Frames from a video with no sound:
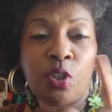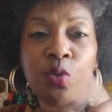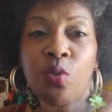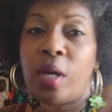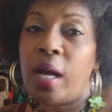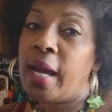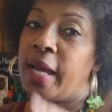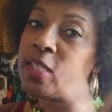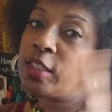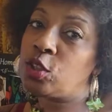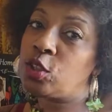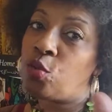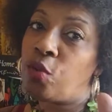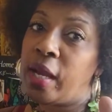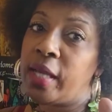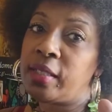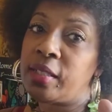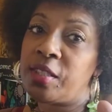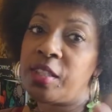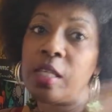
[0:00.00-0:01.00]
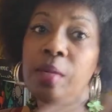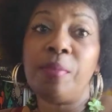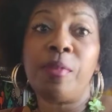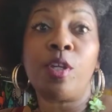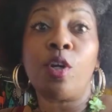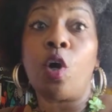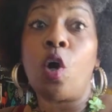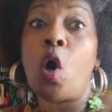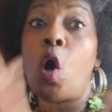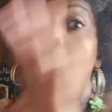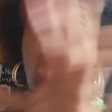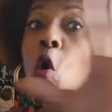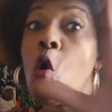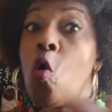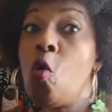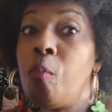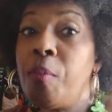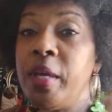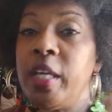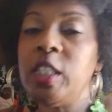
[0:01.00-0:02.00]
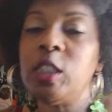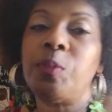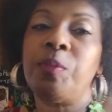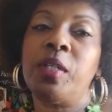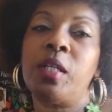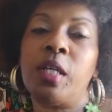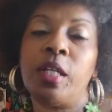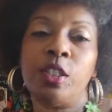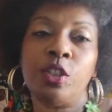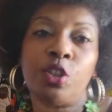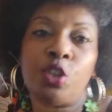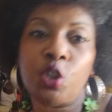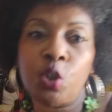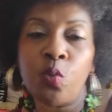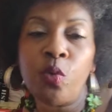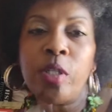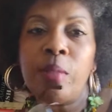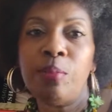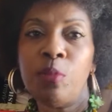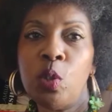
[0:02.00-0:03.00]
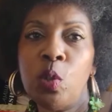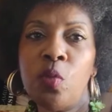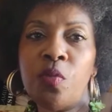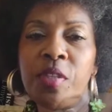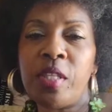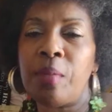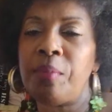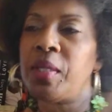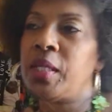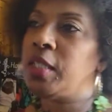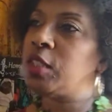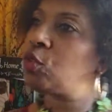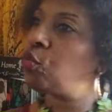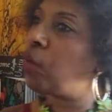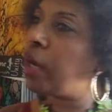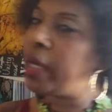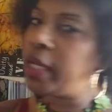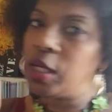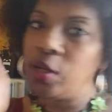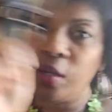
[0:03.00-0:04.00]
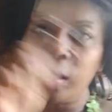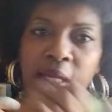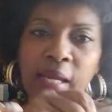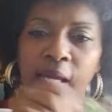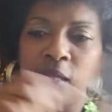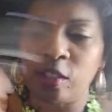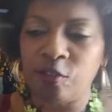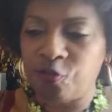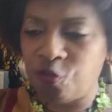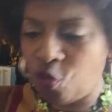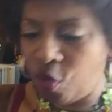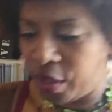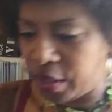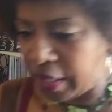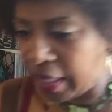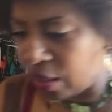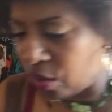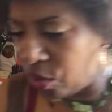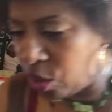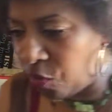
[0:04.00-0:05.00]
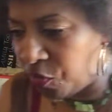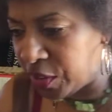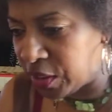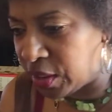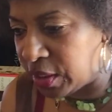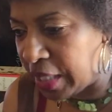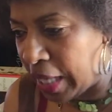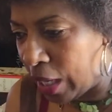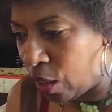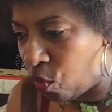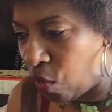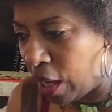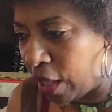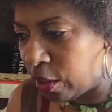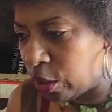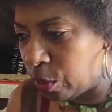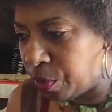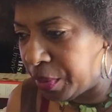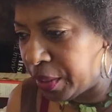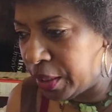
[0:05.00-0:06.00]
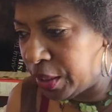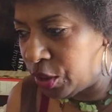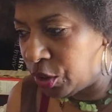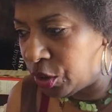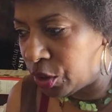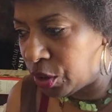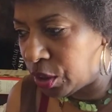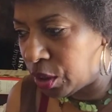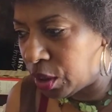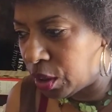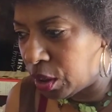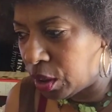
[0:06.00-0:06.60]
You guys granted them their whole beach because you removed them, and it's right here in California. I don't know if it's Doc Waller Beach.